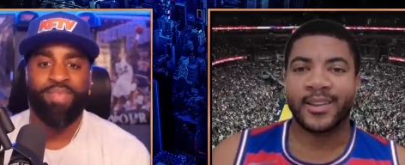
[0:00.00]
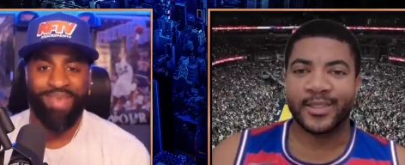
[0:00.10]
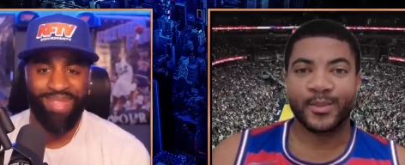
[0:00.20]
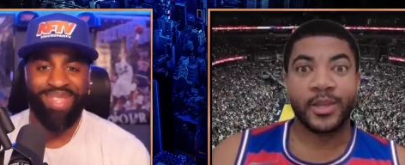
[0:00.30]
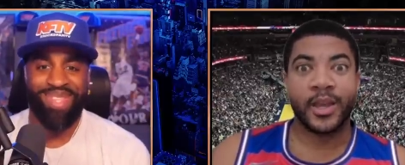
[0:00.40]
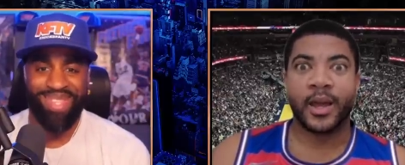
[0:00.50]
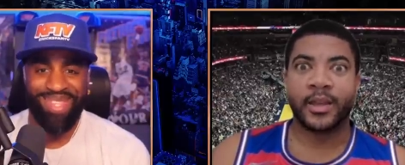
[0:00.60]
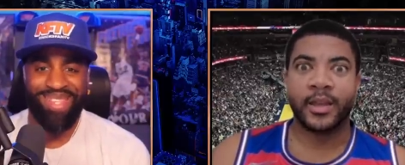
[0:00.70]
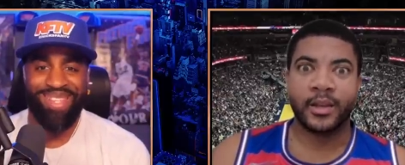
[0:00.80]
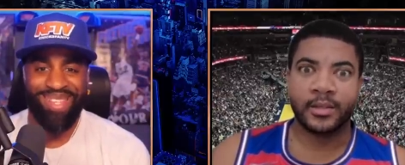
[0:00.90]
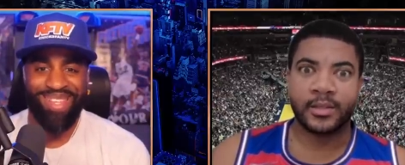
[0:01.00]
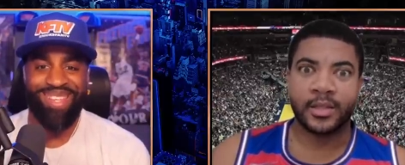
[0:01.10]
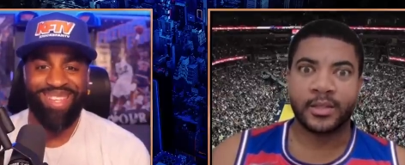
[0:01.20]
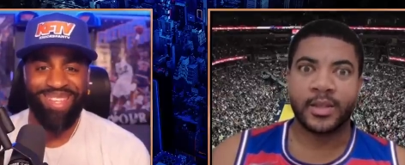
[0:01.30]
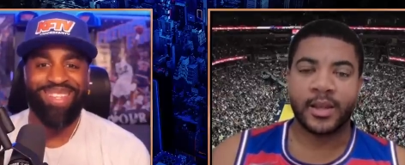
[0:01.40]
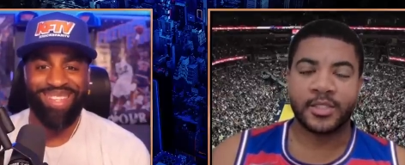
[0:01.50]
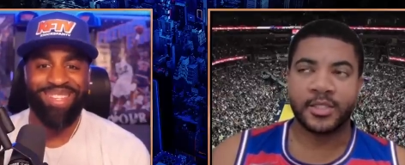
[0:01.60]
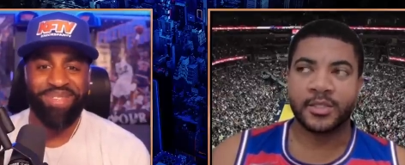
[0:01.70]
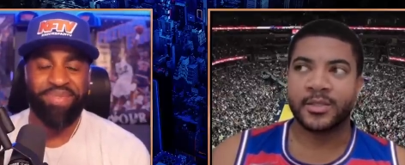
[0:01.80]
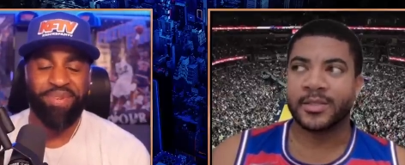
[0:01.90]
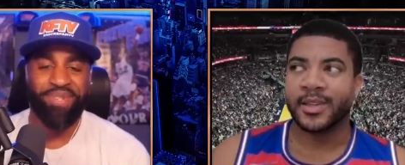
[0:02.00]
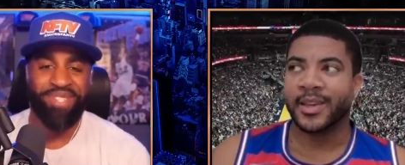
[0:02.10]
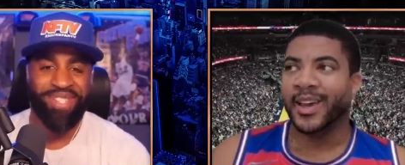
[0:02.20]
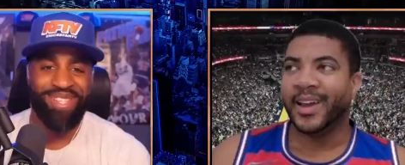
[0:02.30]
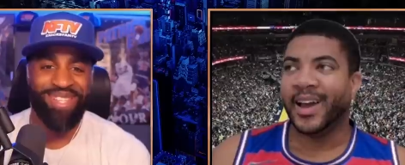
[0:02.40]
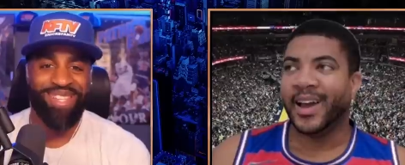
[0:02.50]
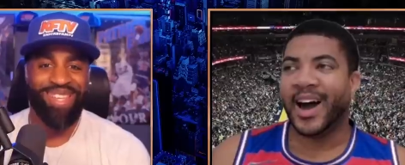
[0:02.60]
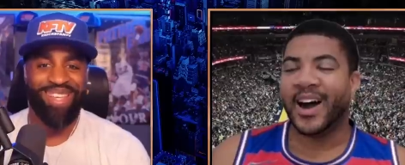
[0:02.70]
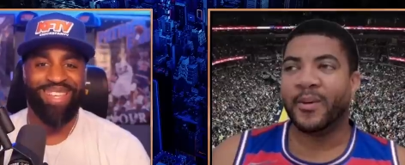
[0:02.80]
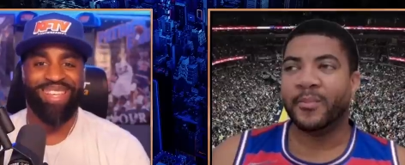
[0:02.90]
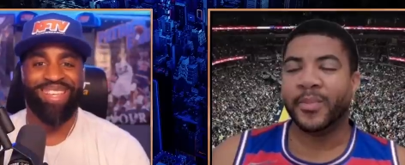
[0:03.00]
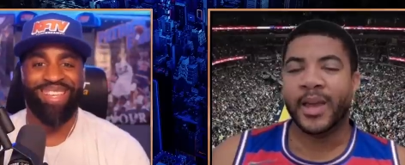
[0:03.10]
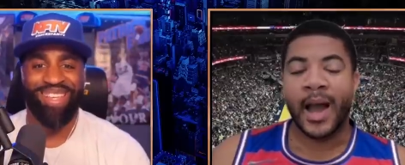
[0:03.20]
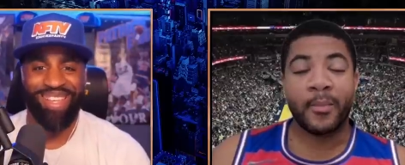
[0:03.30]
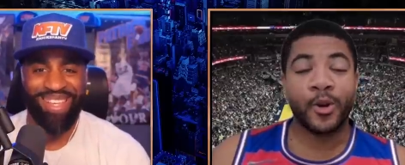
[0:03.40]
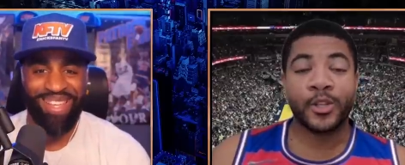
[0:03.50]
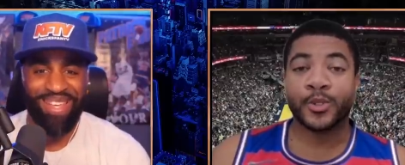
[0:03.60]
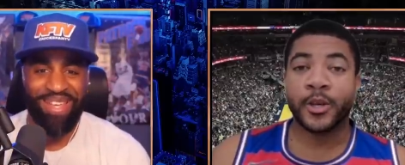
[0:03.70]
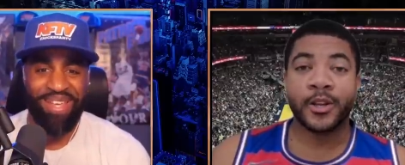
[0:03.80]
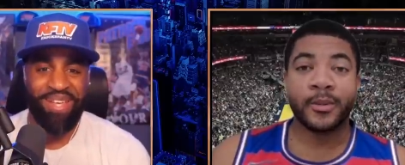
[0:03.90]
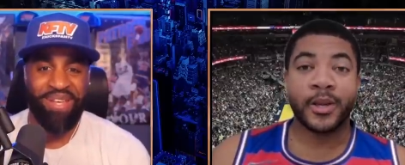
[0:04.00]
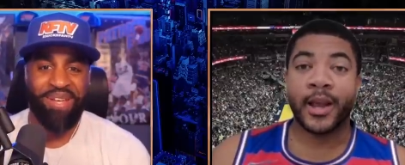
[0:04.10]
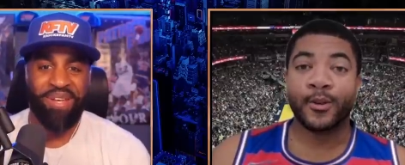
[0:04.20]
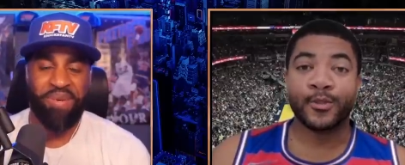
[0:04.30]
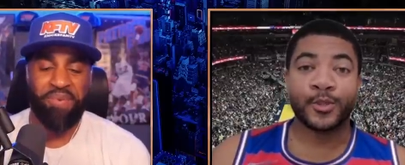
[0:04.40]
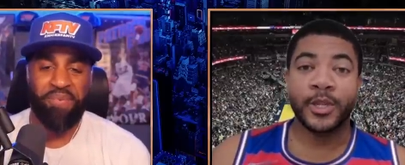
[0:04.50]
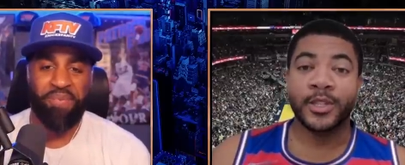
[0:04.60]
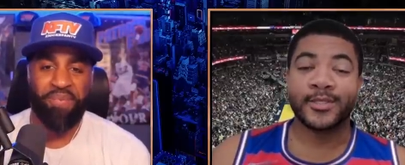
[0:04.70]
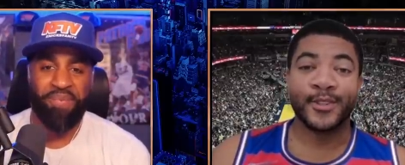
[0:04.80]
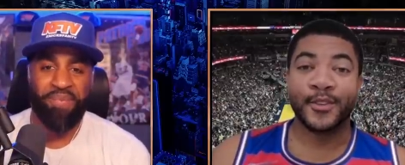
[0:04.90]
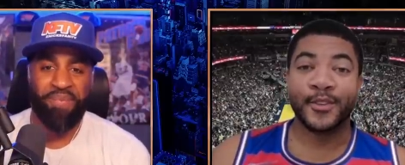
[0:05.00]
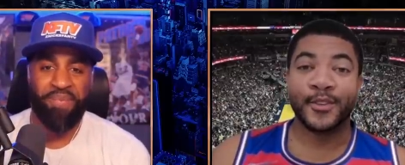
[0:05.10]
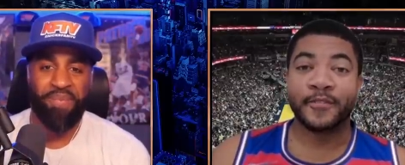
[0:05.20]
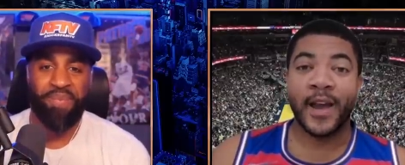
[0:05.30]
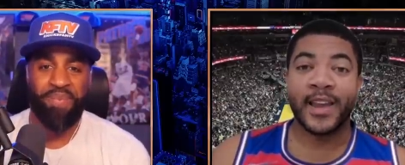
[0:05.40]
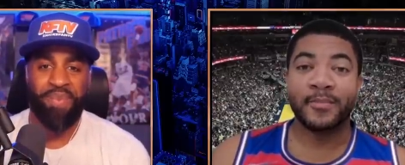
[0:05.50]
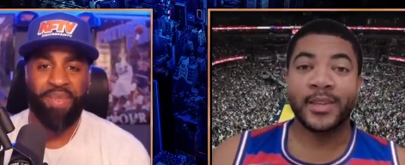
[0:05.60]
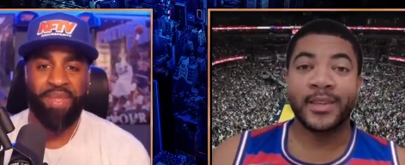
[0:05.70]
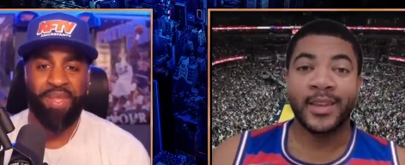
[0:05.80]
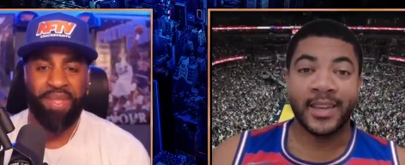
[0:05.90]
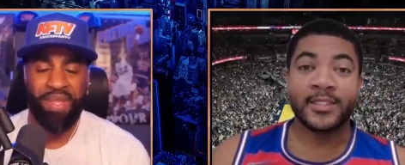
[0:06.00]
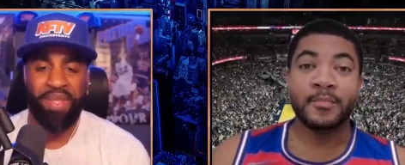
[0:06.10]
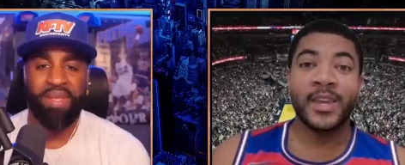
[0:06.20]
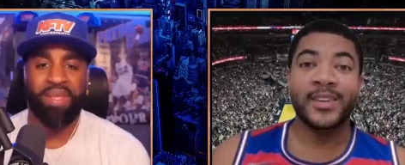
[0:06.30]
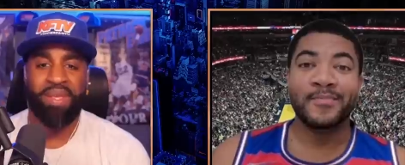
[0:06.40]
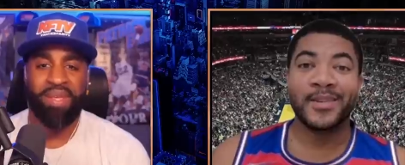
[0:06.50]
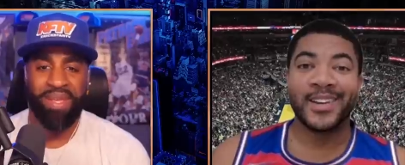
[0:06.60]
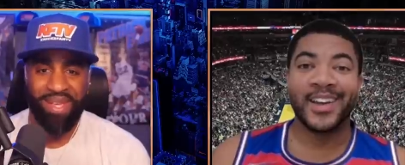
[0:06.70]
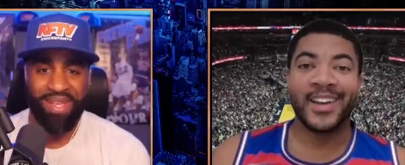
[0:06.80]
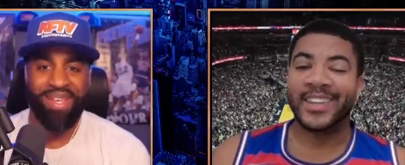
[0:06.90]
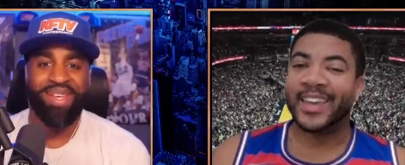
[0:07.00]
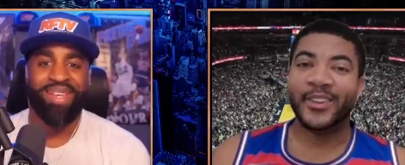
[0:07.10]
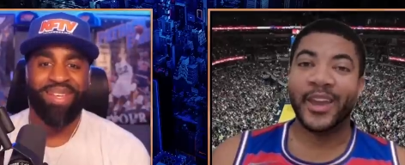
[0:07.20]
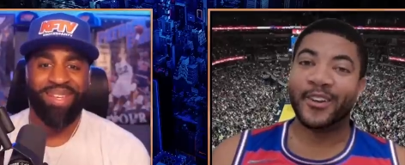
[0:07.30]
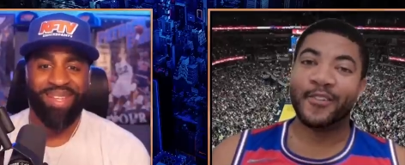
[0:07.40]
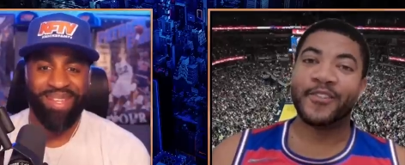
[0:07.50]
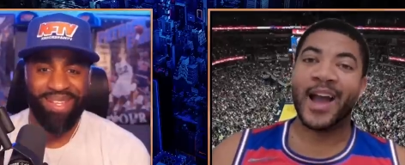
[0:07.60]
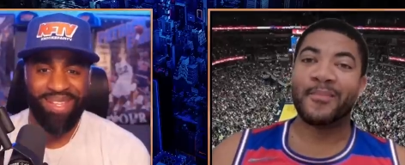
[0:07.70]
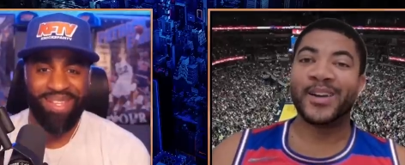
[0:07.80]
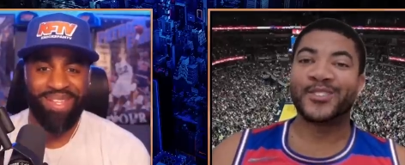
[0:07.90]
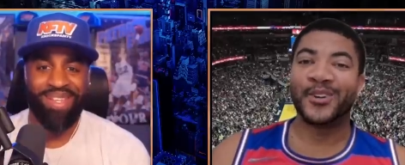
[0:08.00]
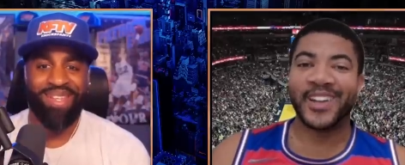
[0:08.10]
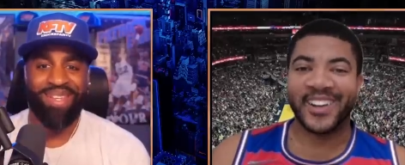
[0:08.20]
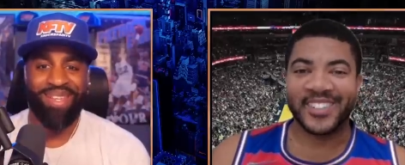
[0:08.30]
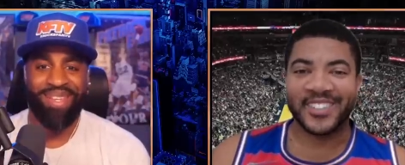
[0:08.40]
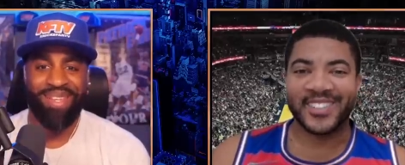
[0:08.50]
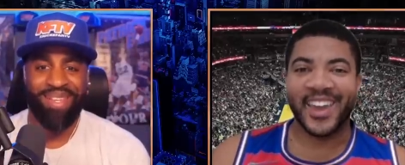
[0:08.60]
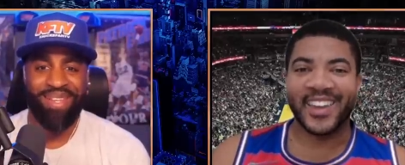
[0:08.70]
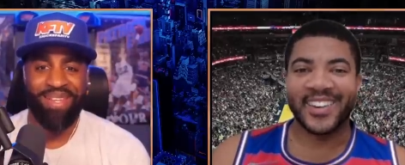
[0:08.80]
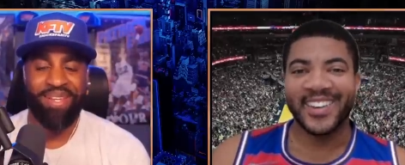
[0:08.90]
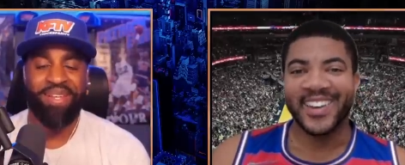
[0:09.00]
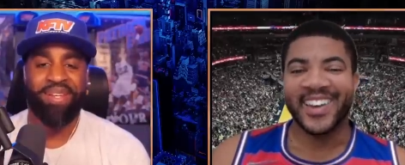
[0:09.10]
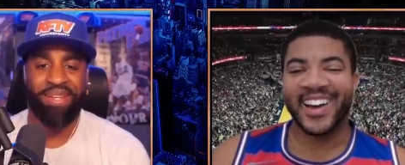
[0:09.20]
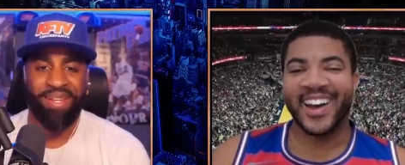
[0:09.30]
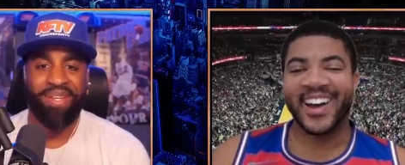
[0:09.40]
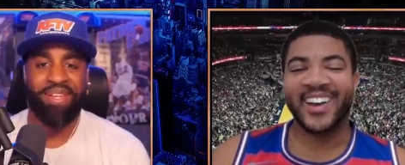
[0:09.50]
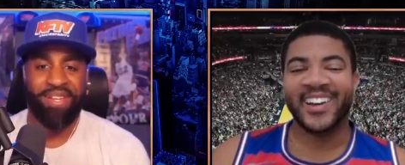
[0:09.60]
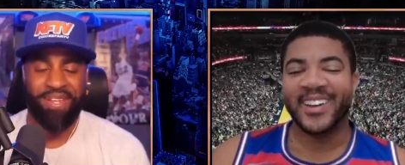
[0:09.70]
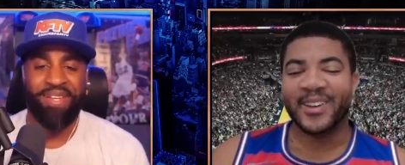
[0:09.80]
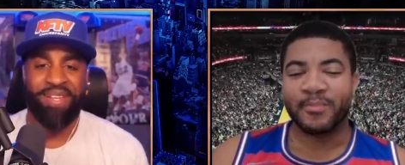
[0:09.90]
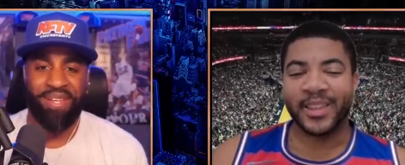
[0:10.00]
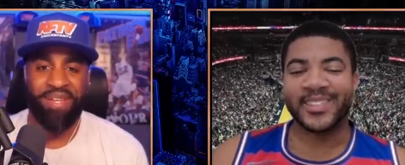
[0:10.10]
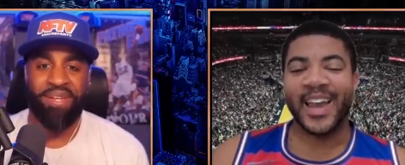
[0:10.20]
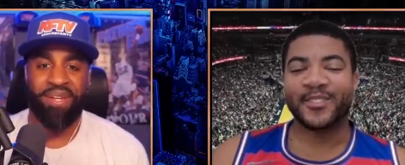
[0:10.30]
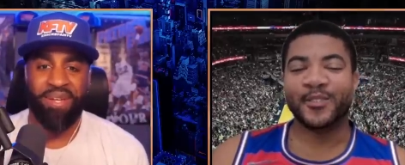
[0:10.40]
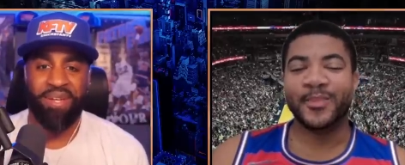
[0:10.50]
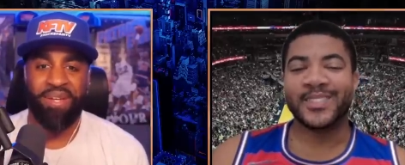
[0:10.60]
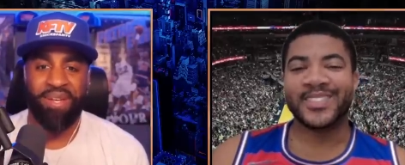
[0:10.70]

Speaker 1: we got to get into TikTok, Jesus. Of course. Um, I'm on Twitter, but I don't tweet. So if you find me, it's me. But uh, yeah, you ain't gonna find much on there just yet. Uh, brother's got too much stuff